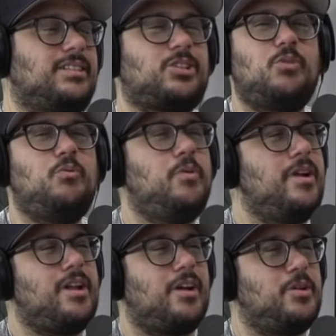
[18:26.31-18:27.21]
It's so
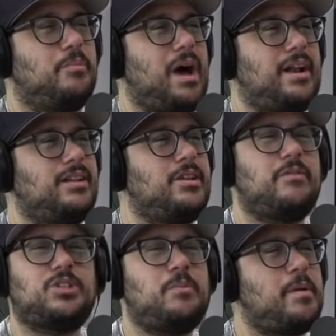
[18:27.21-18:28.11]
weird how your body... You
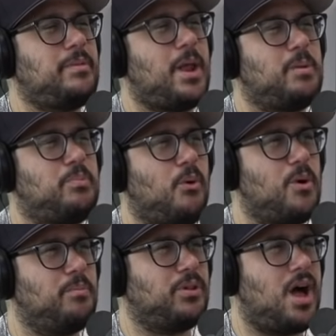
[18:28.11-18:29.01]
ever see people that are
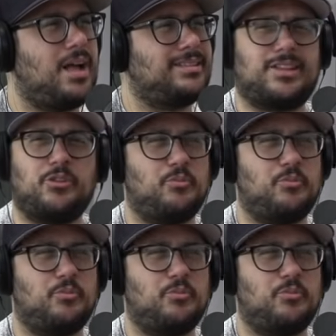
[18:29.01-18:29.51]
born blonde and then they're